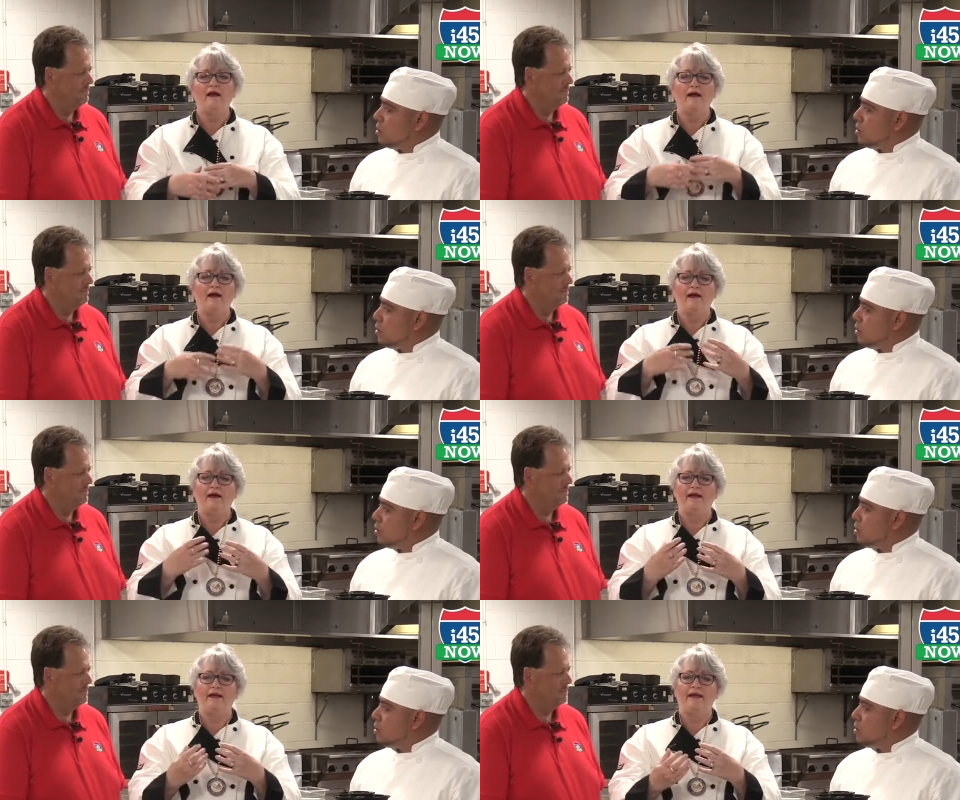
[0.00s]

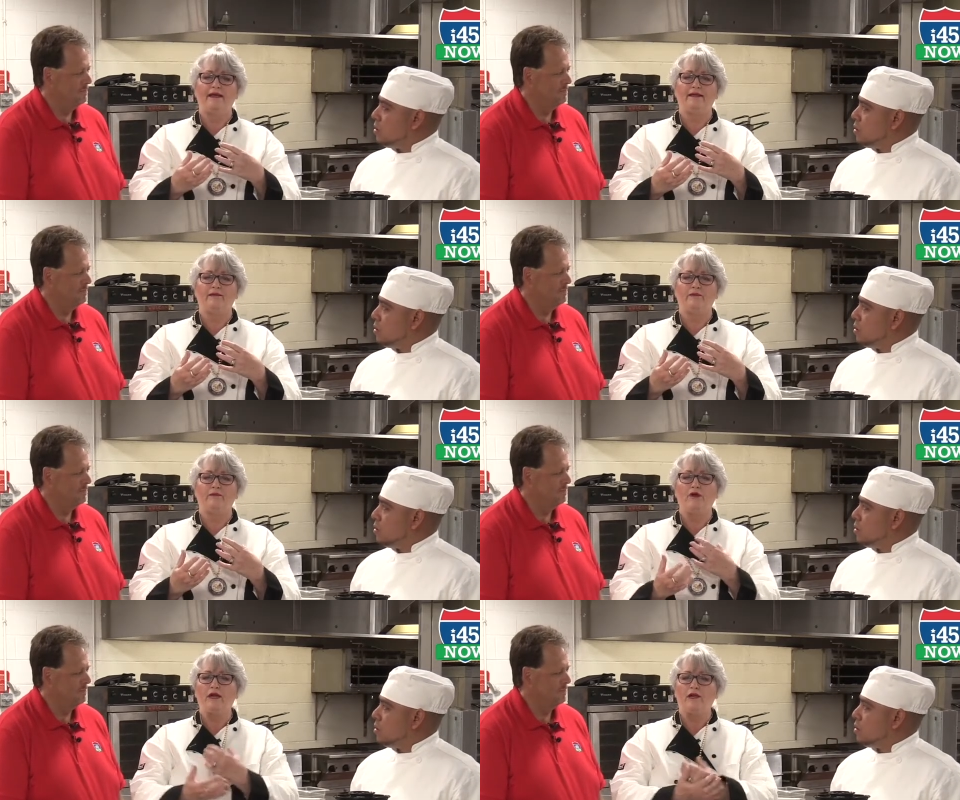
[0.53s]
Speaker 1: Uh,
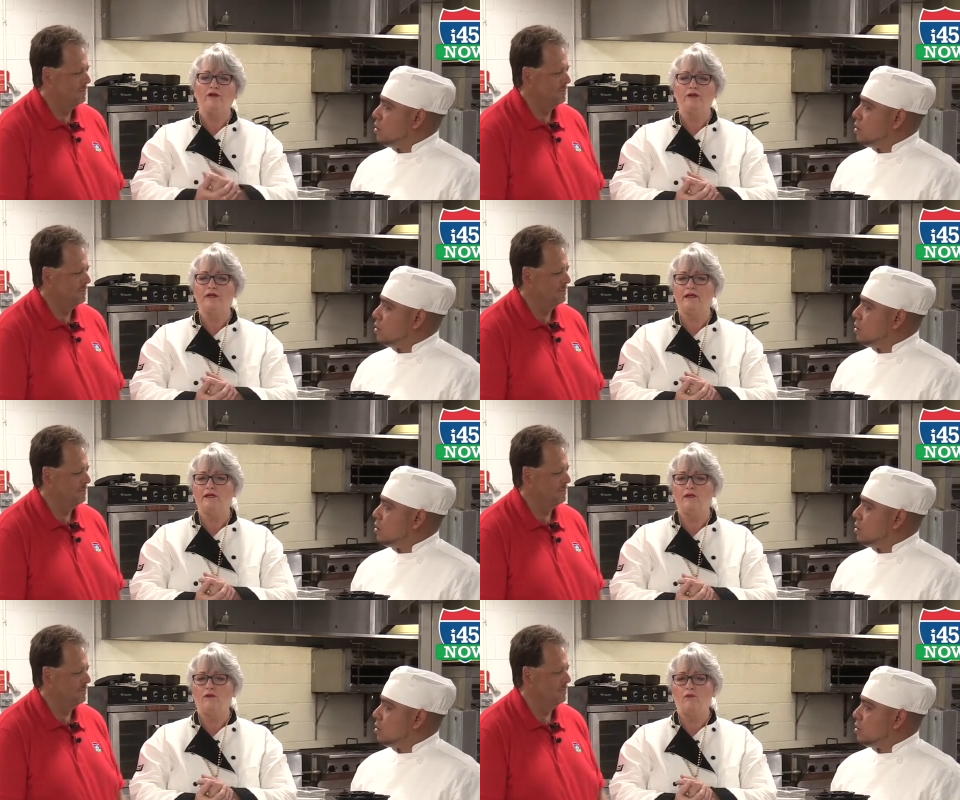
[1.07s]
it, we're going to cook
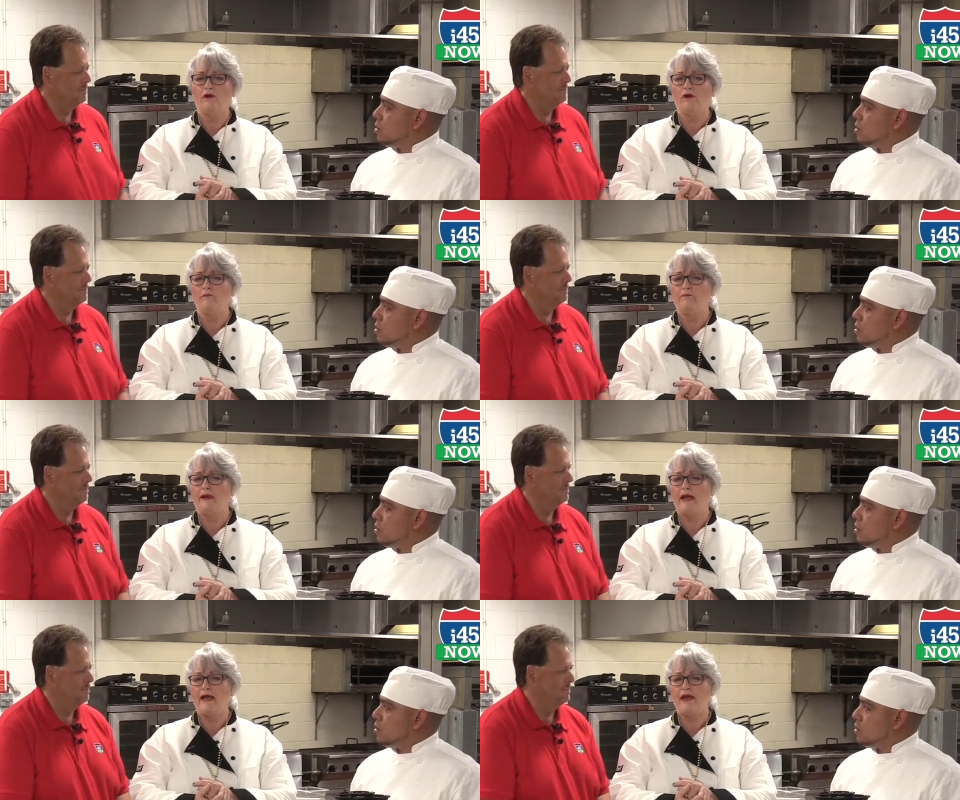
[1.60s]
it in a water
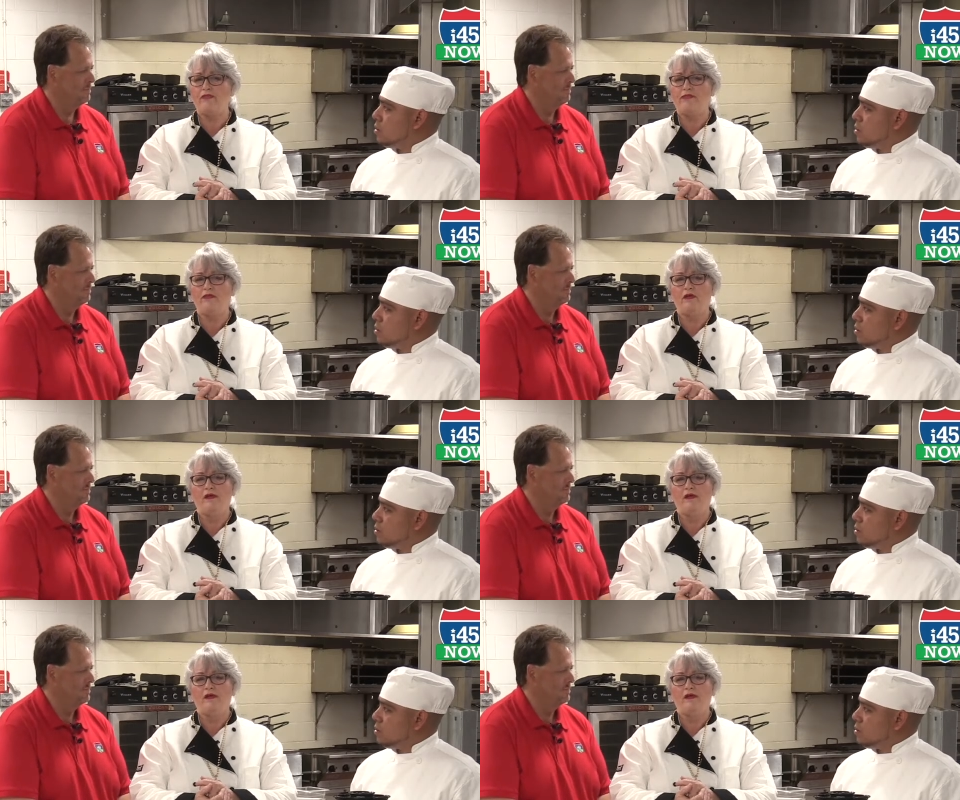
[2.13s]
bath